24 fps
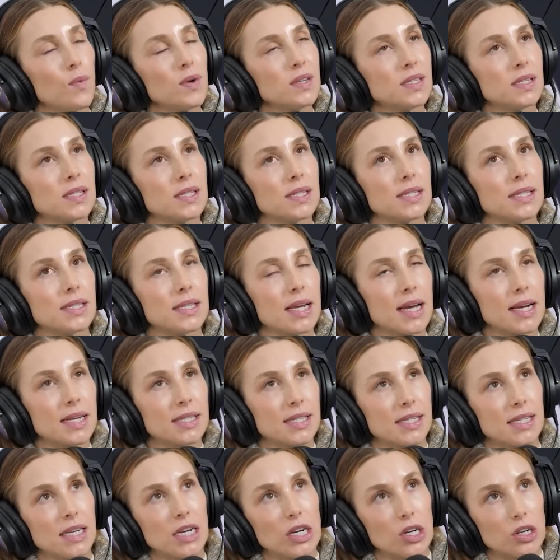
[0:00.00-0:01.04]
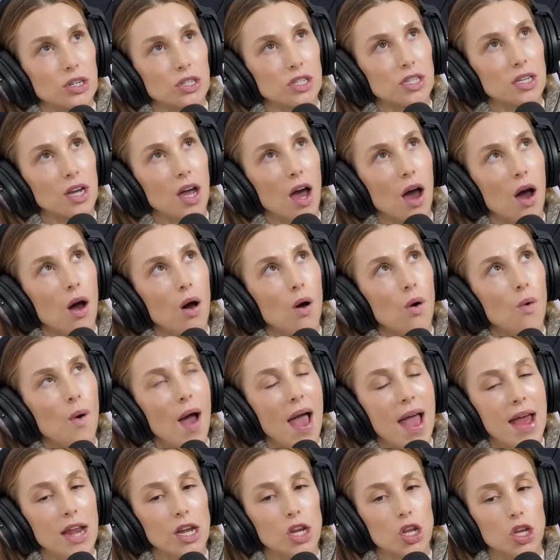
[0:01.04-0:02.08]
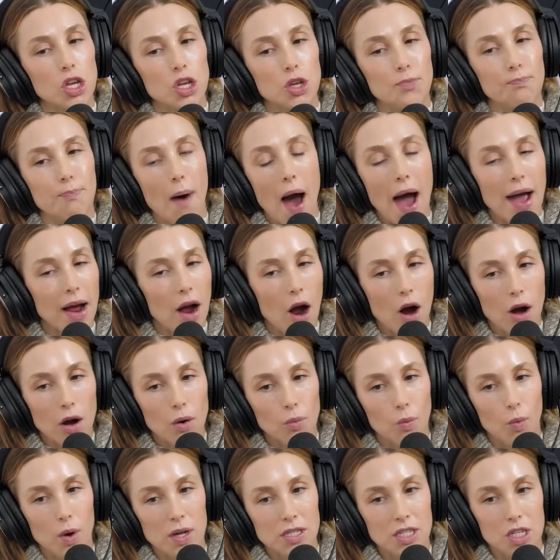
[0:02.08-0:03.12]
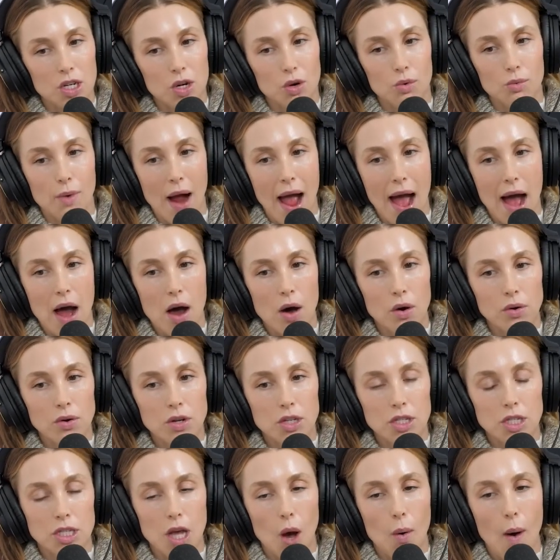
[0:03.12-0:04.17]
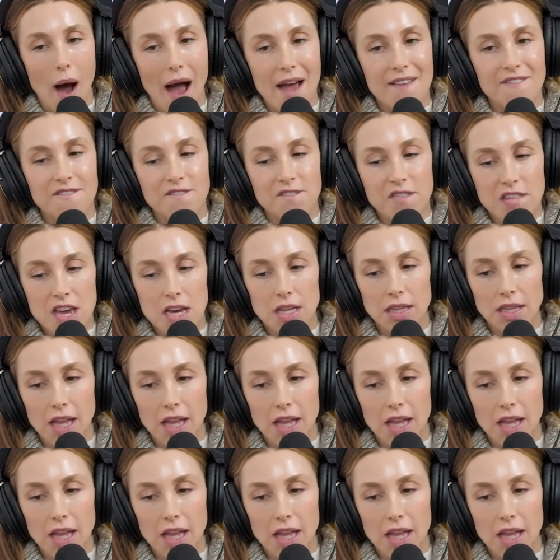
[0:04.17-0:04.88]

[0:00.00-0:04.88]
was 6 years ago and By Heart wasn't around, so I feel